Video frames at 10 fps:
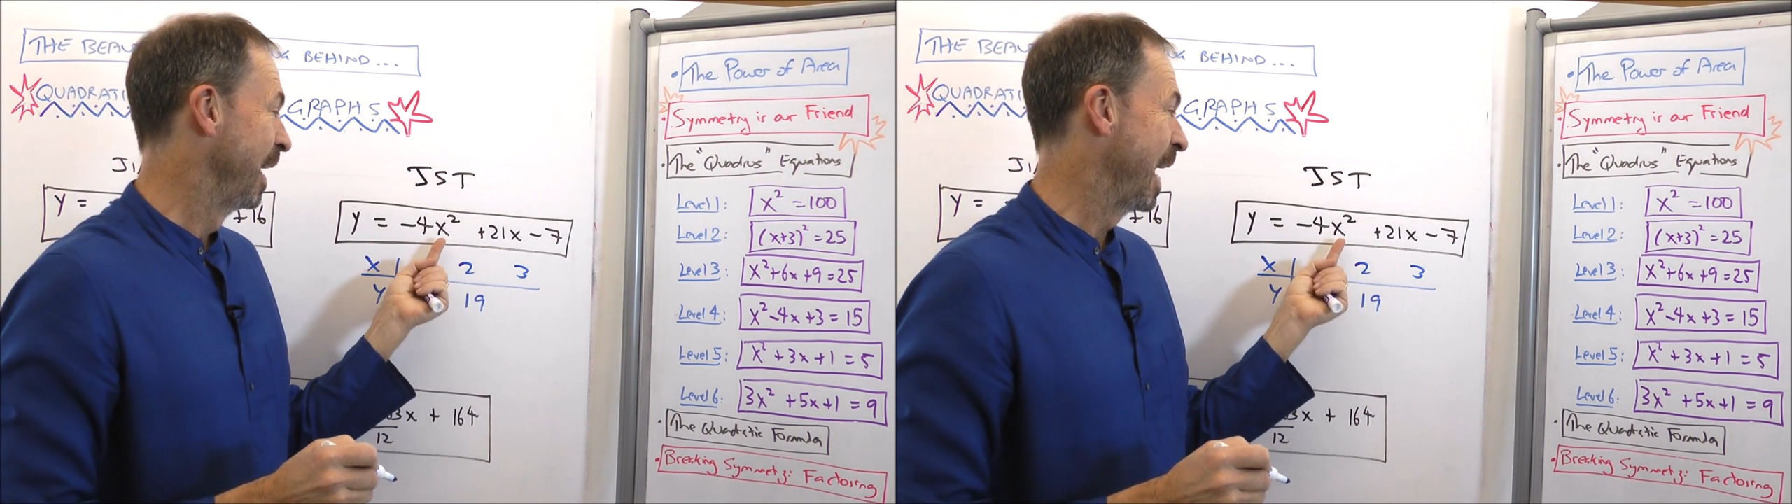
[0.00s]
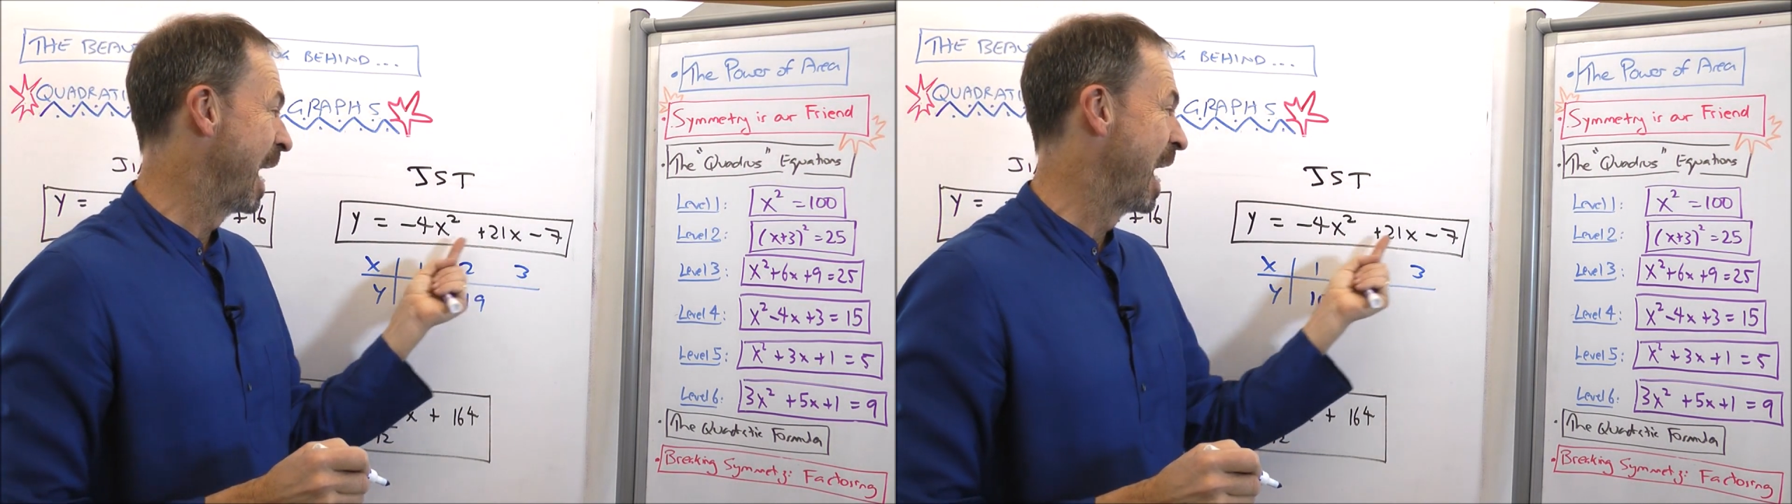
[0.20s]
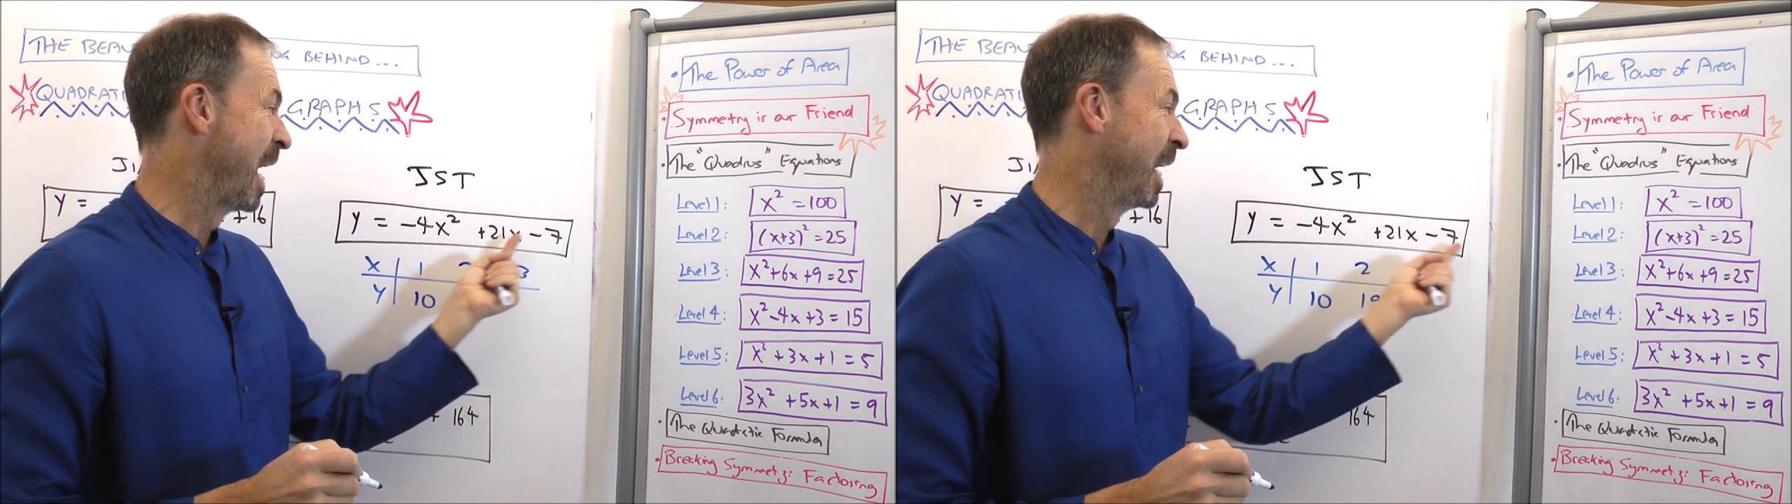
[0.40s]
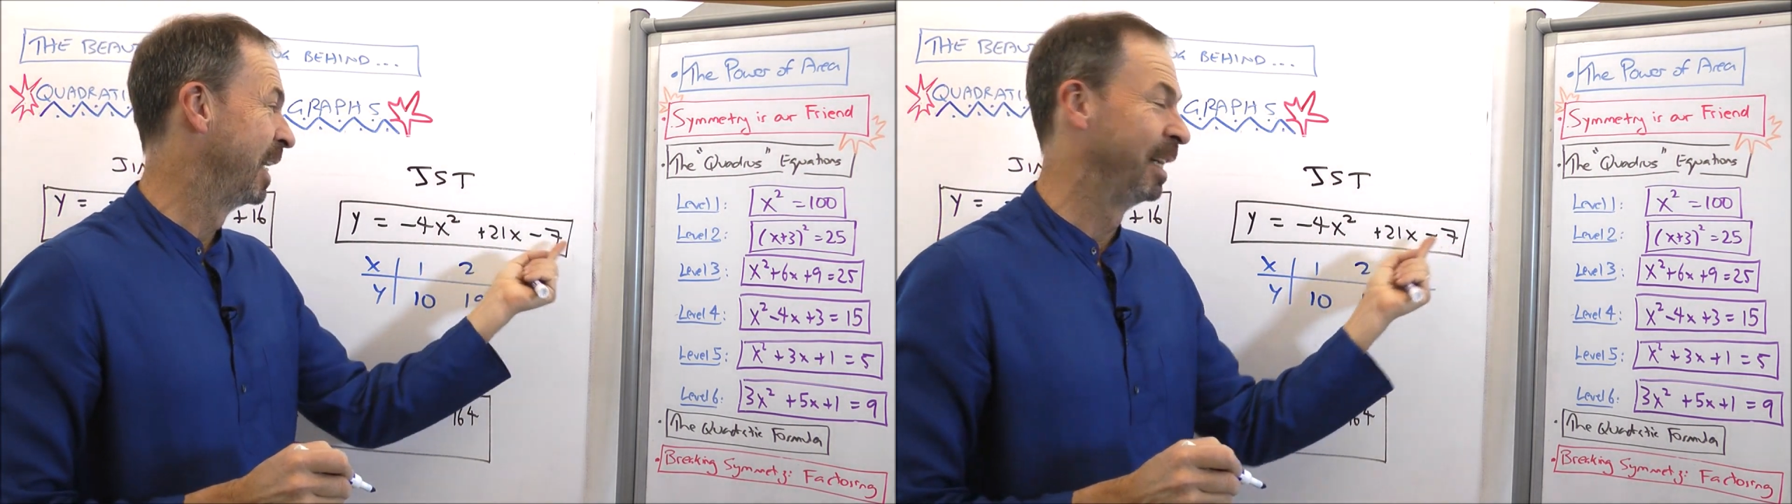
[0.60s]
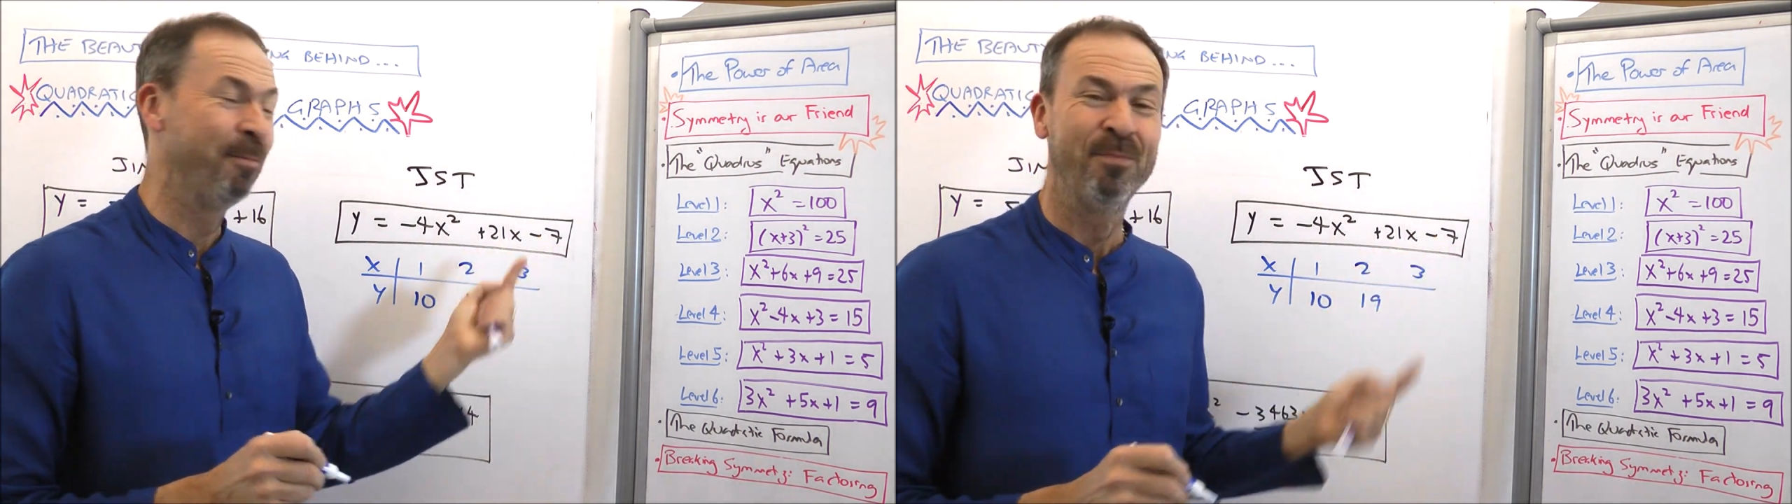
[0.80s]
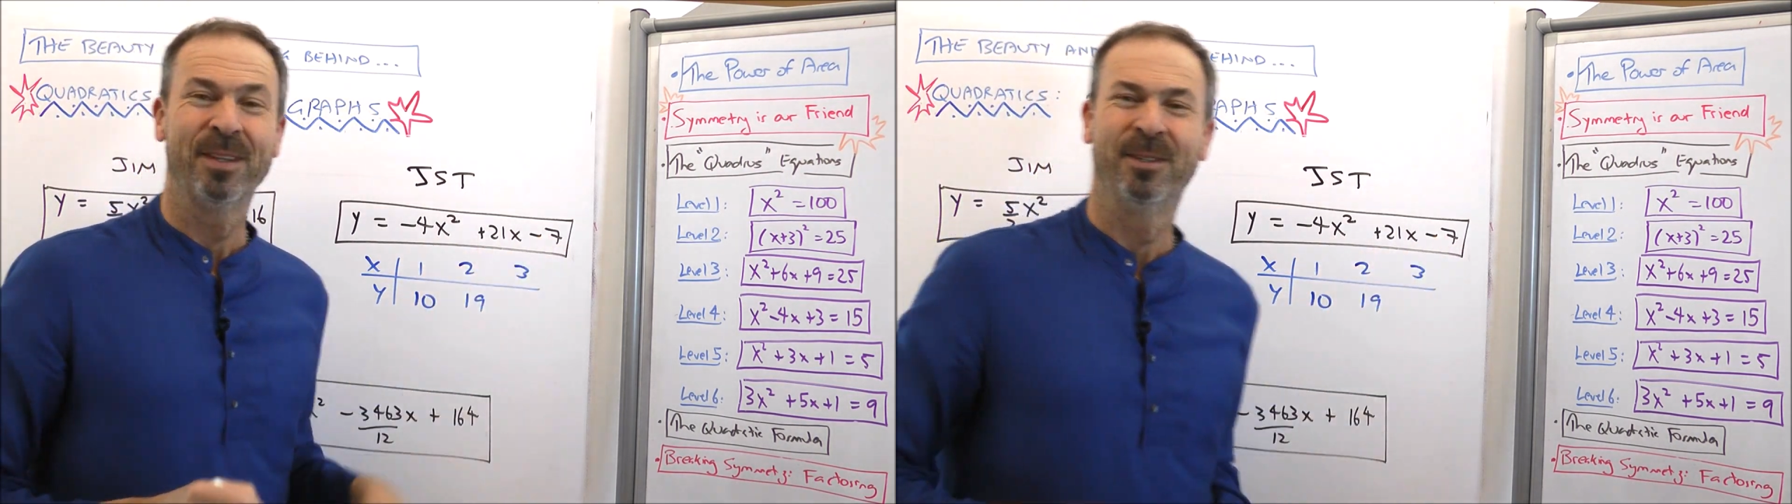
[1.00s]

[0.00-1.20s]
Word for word: Uh,